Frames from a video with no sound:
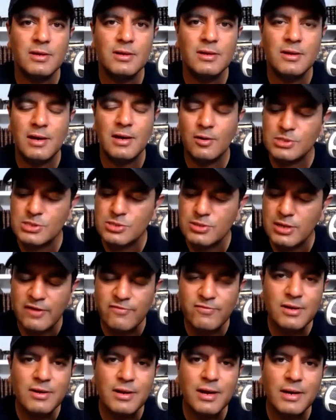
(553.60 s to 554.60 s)
I was
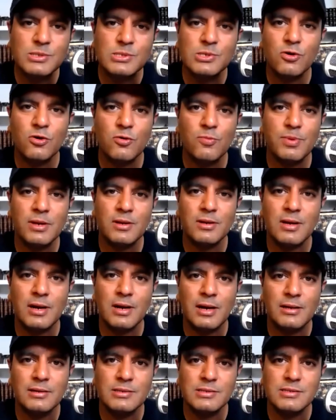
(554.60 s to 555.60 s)
driving nice European
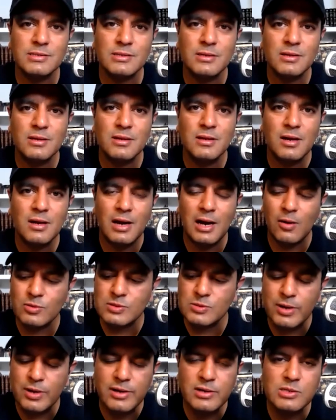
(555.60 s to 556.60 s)
cars. I was
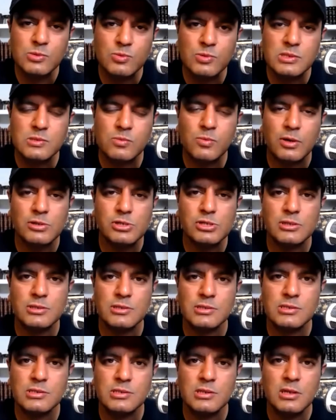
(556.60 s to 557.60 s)
wearing Swiss
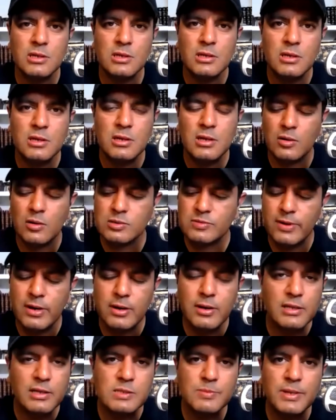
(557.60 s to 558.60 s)
watches. I was
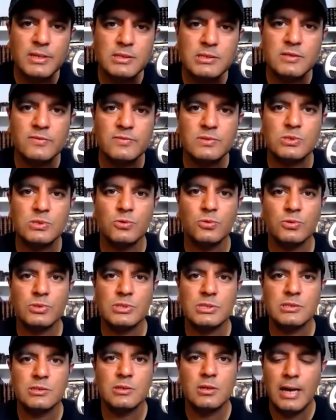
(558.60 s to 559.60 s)
wearing expensive
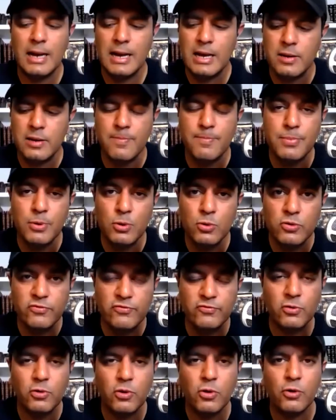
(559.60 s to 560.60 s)
suits. I had a
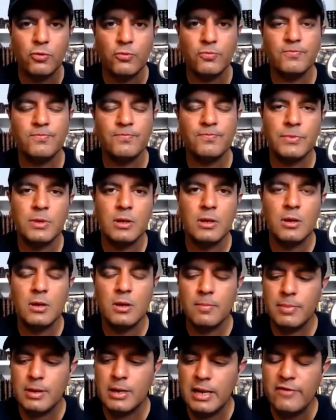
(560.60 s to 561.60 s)
beautiful home.
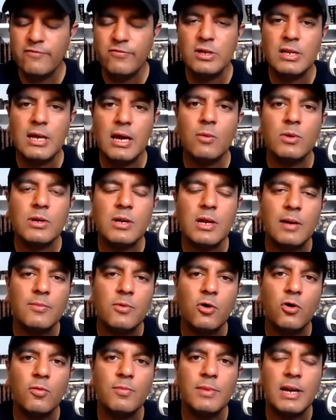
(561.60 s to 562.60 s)
But every day I would come
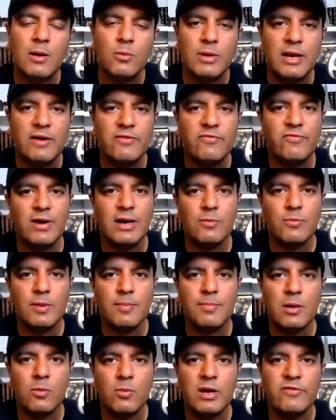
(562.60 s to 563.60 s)
home and I would have a fight with
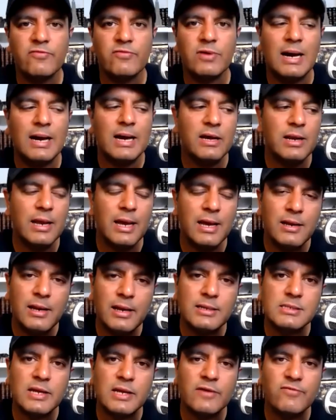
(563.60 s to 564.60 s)
my wife. I had
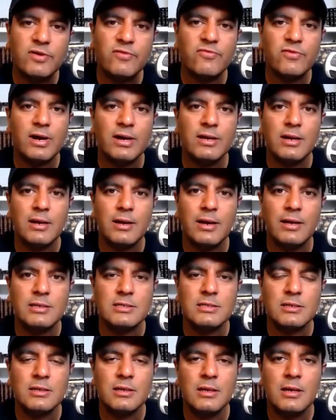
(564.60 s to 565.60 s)
headaches every Friday night.
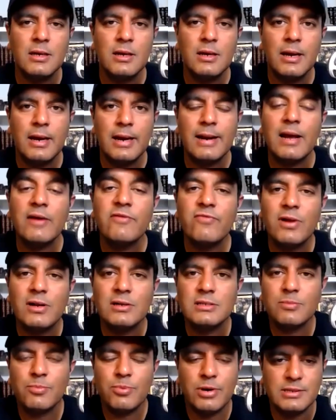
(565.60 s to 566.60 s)
And I felt
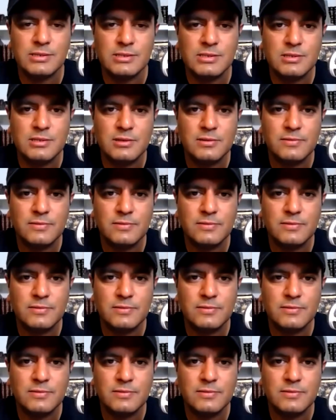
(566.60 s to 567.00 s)
depressed.